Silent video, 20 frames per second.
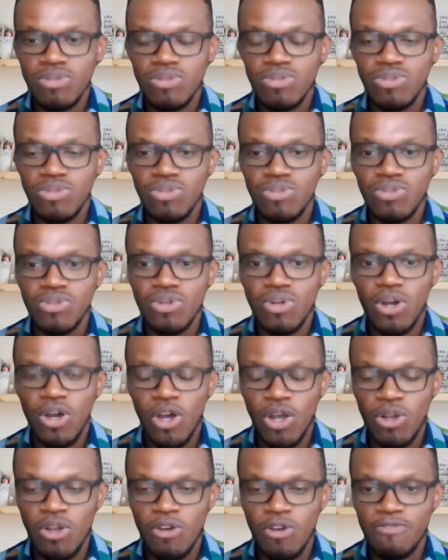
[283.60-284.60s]
to
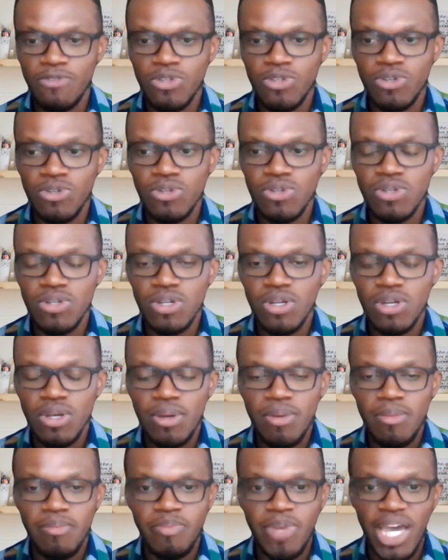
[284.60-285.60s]
all of you
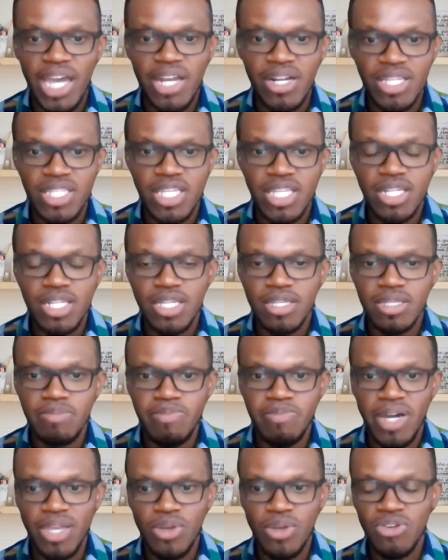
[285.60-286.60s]
by reading his
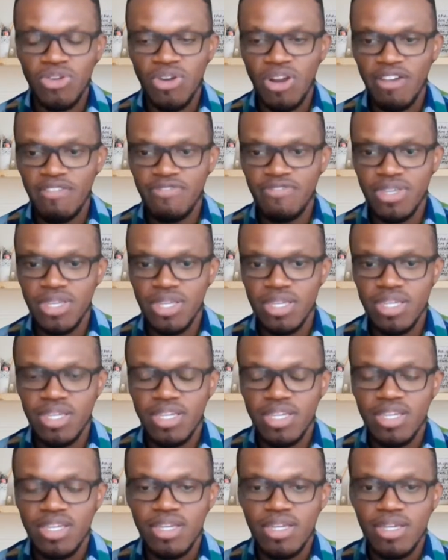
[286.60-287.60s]
biography.
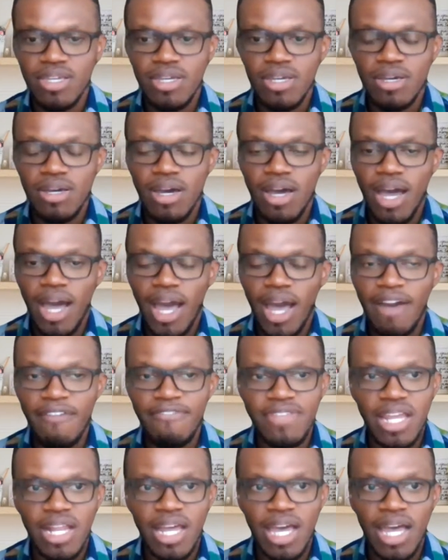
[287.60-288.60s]

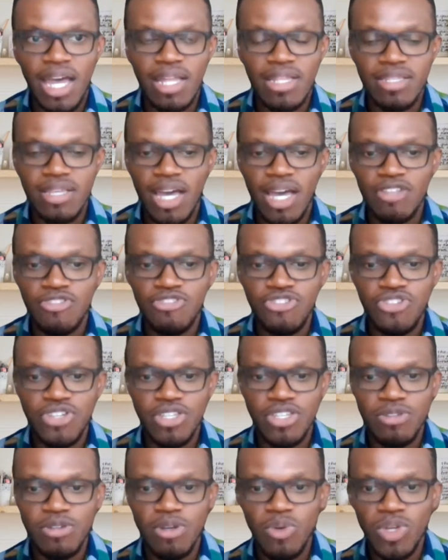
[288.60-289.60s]
After that, Andrew
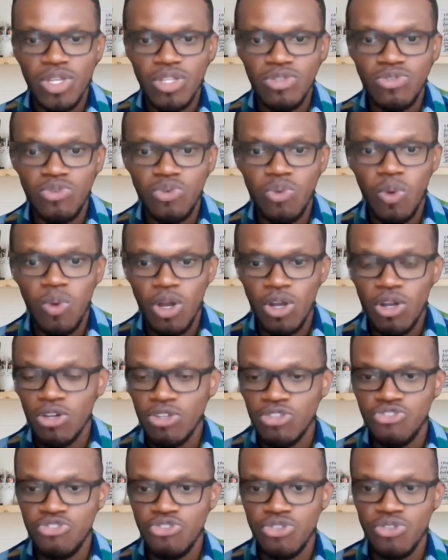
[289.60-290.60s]
is going to walk
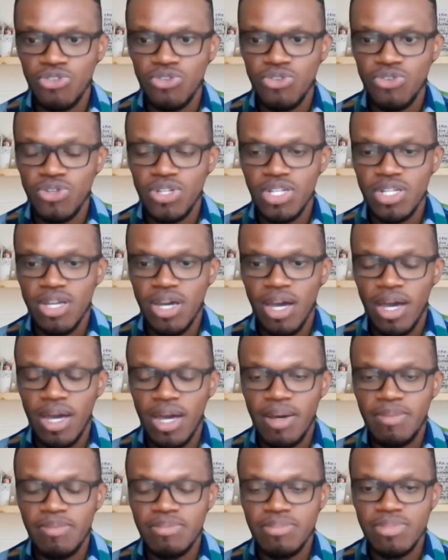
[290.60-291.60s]
us through
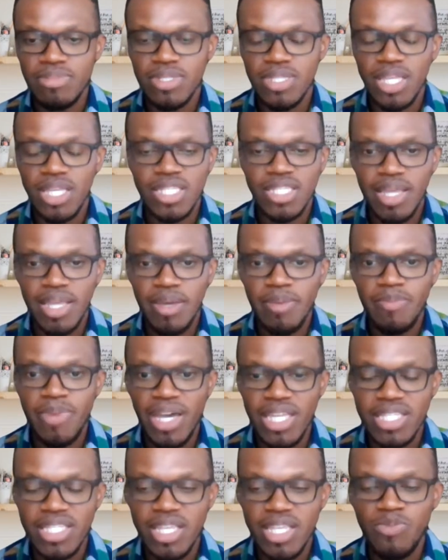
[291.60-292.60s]
the
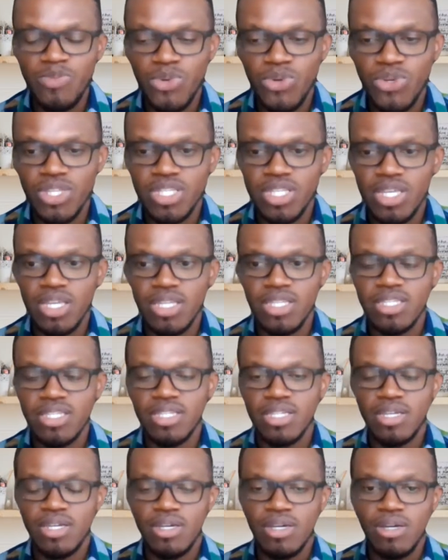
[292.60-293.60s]
step-by-step process
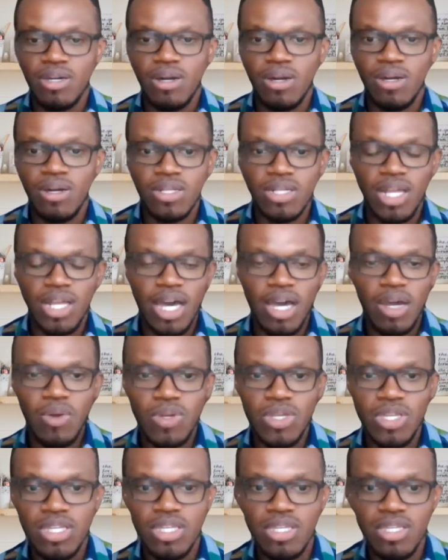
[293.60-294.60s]
on
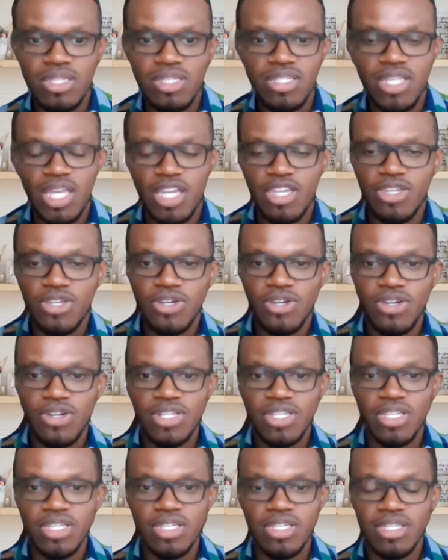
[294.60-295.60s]
how he secured
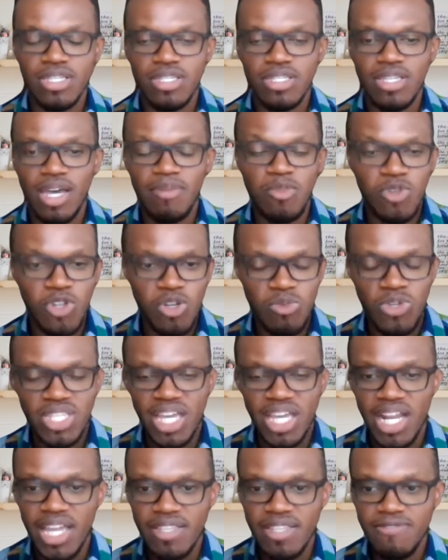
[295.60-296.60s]
his Global
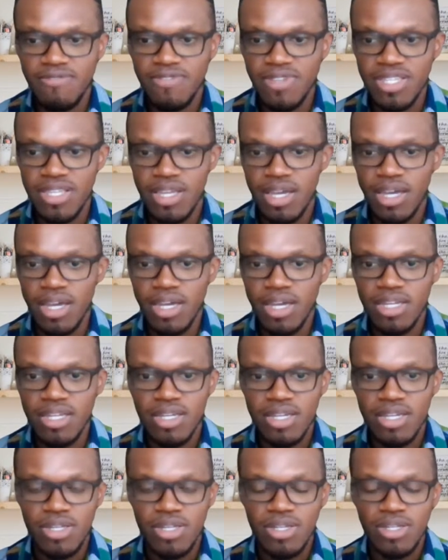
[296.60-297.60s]
Talent Visa
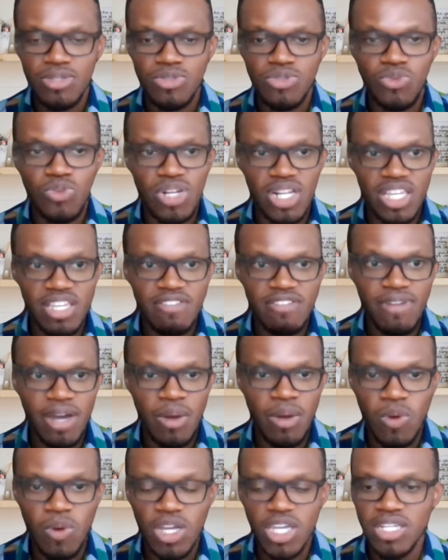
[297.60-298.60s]
to live
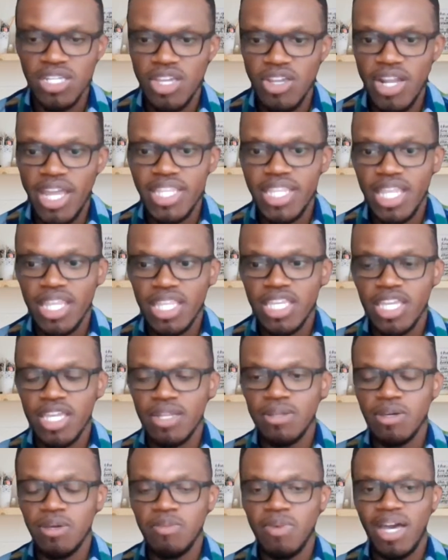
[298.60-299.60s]
and work in the United
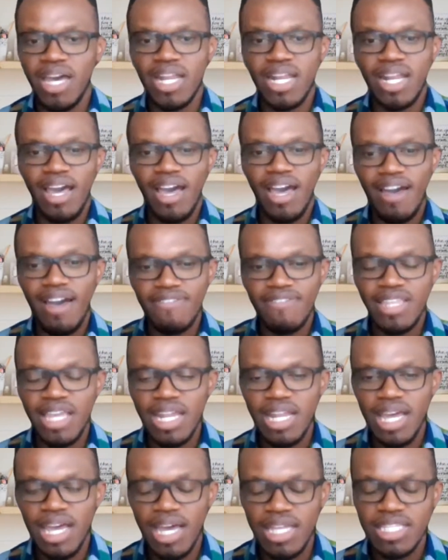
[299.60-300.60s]
Kingdom. And after
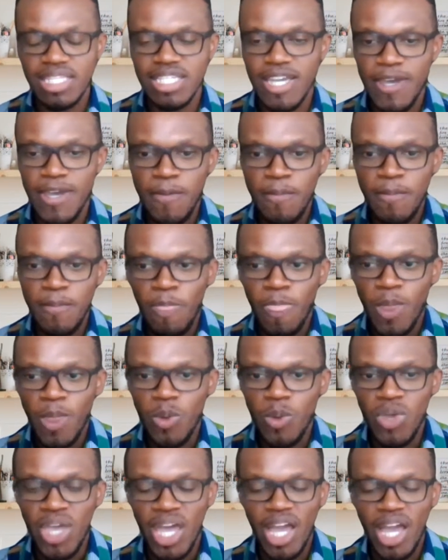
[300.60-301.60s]
that, we are